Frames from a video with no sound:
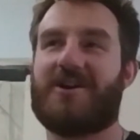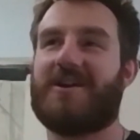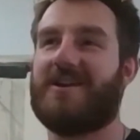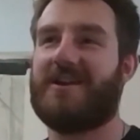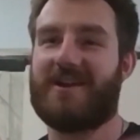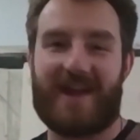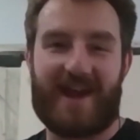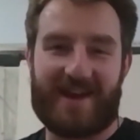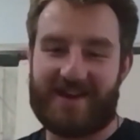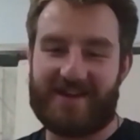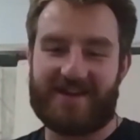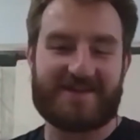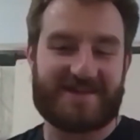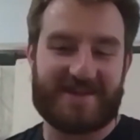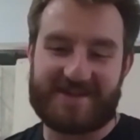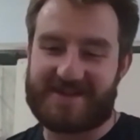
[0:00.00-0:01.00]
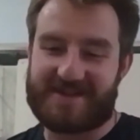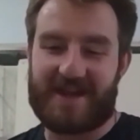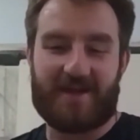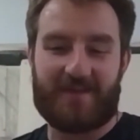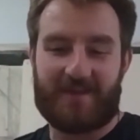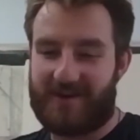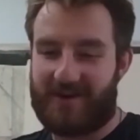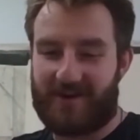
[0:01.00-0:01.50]
and you get in the system,
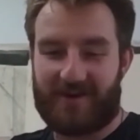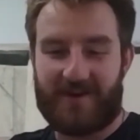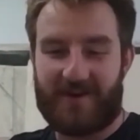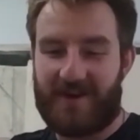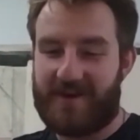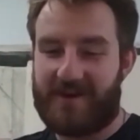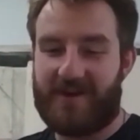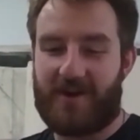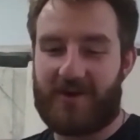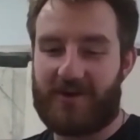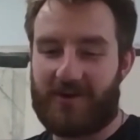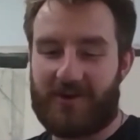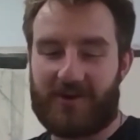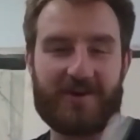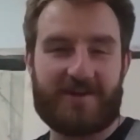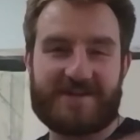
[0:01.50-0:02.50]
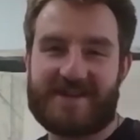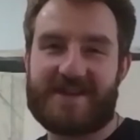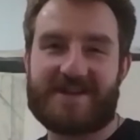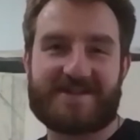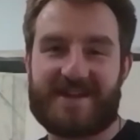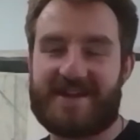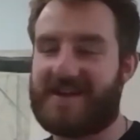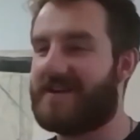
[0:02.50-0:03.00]
and you're a good
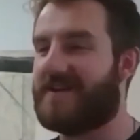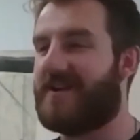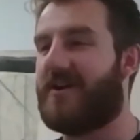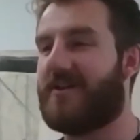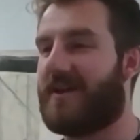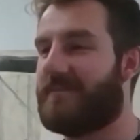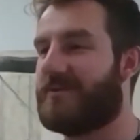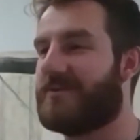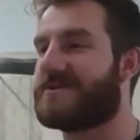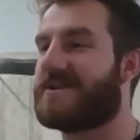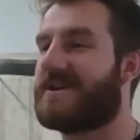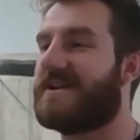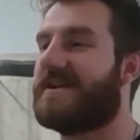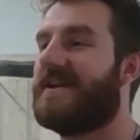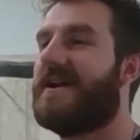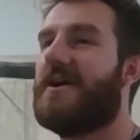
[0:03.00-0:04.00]
citizen and all that bullshit.